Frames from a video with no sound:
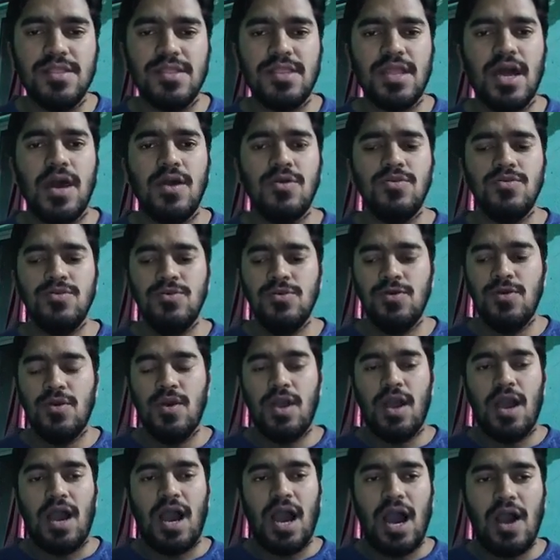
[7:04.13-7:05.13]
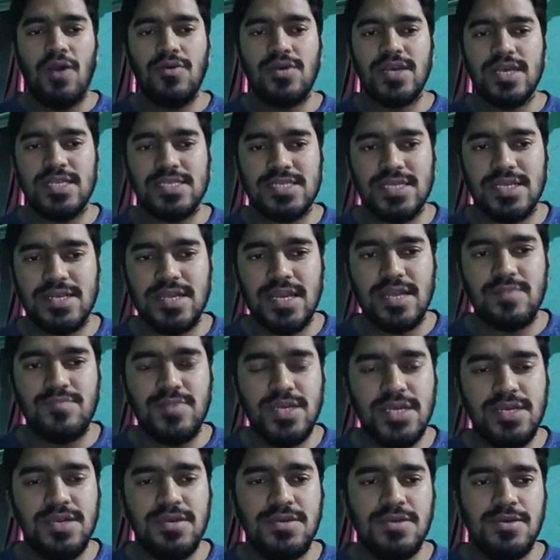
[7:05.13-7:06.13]
now how cancer can
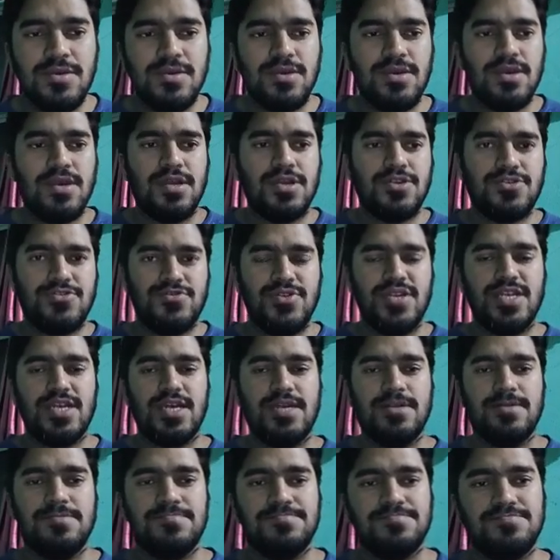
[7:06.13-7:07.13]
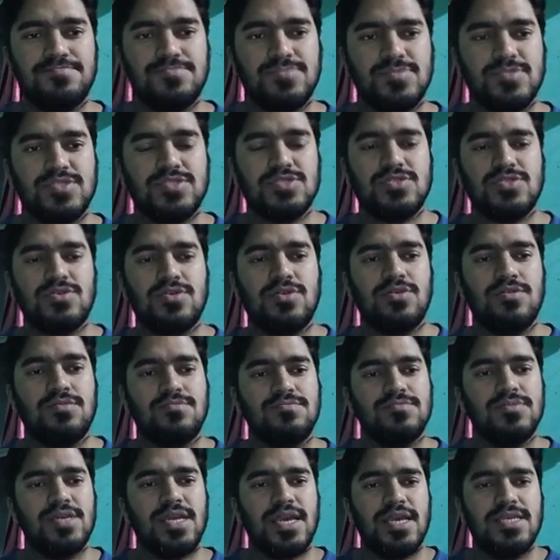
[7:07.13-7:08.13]
be treated. So
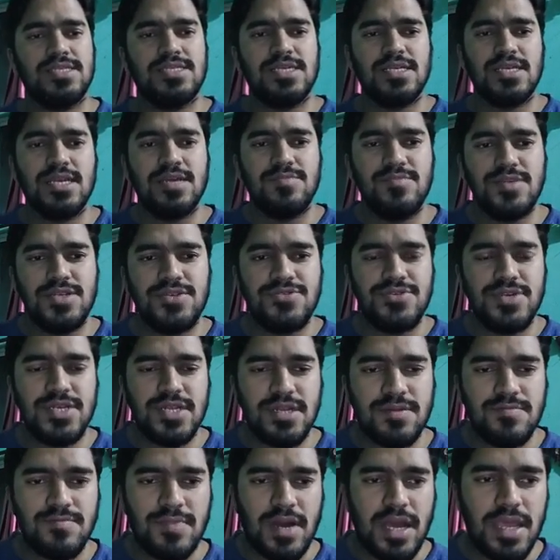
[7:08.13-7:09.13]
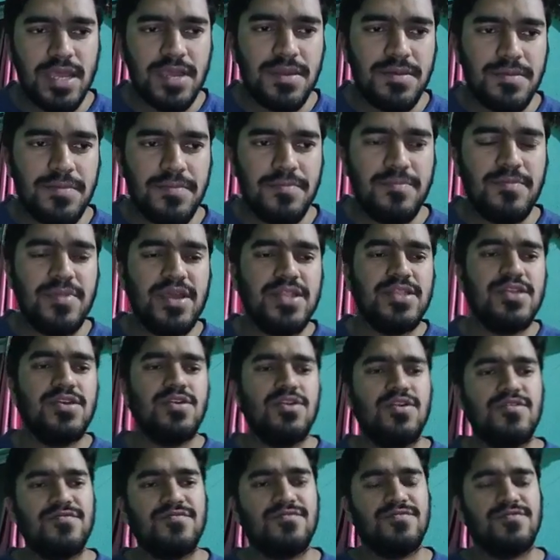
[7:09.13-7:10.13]
cancer can be treated by many
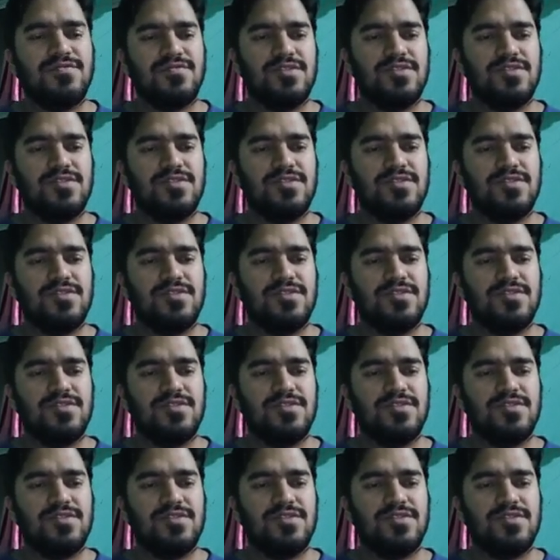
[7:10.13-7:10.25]
of